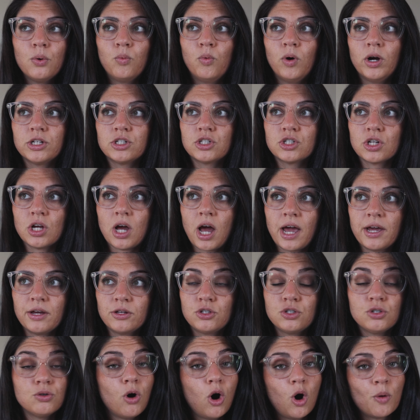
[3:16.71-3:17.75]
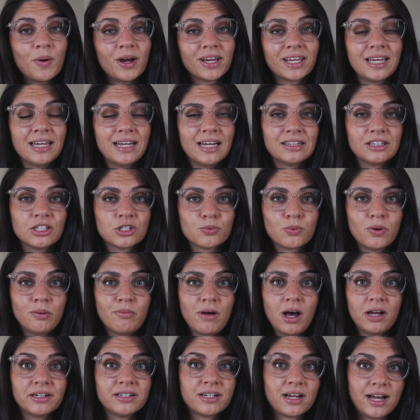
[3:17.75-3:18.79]
which I do hope I can get this
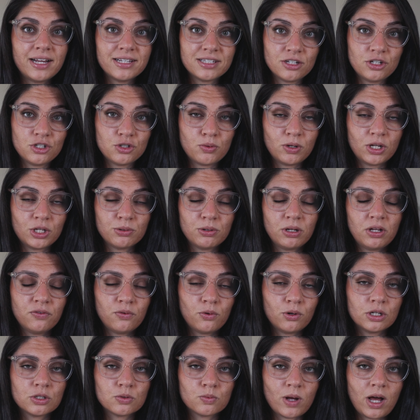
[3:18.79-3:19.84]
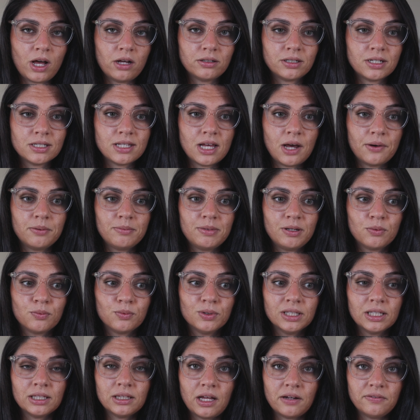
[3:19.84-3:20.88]
one monetized in 2024 as well, because that would be
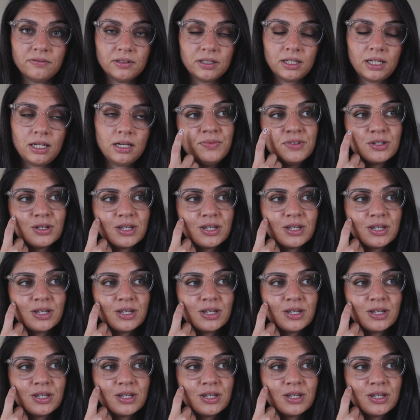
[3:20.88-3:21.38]
really lovely.